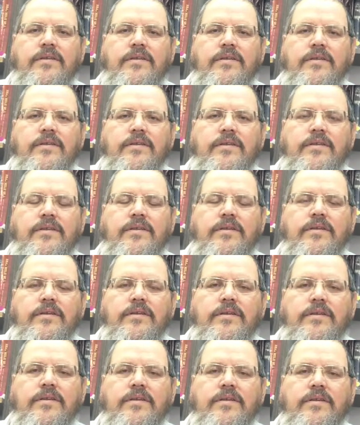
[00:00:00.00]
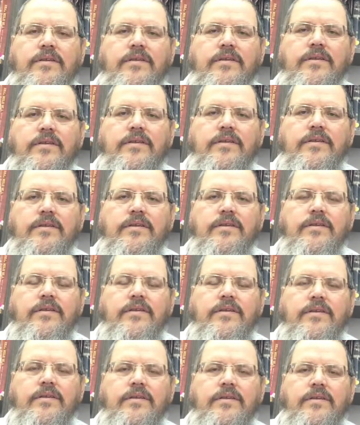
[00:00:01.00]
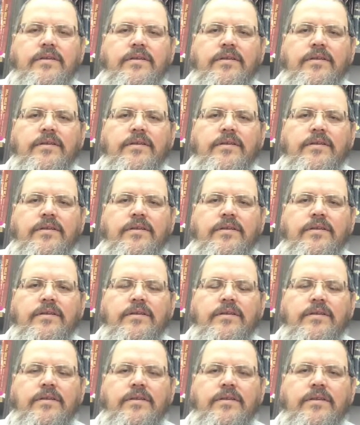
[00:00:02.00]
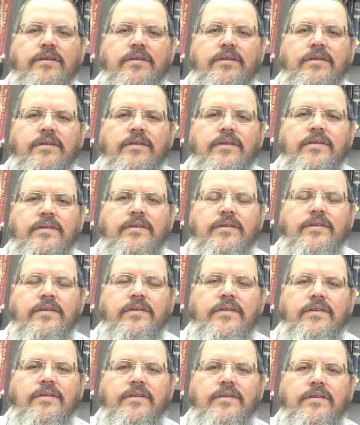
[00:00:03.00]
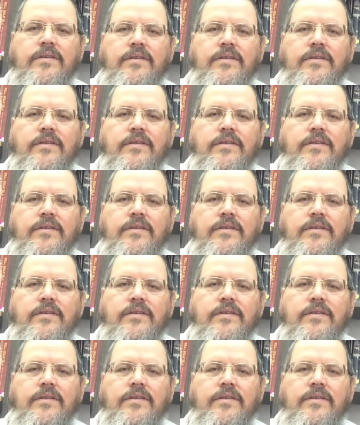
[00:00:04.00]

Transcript: This person isn't speaking.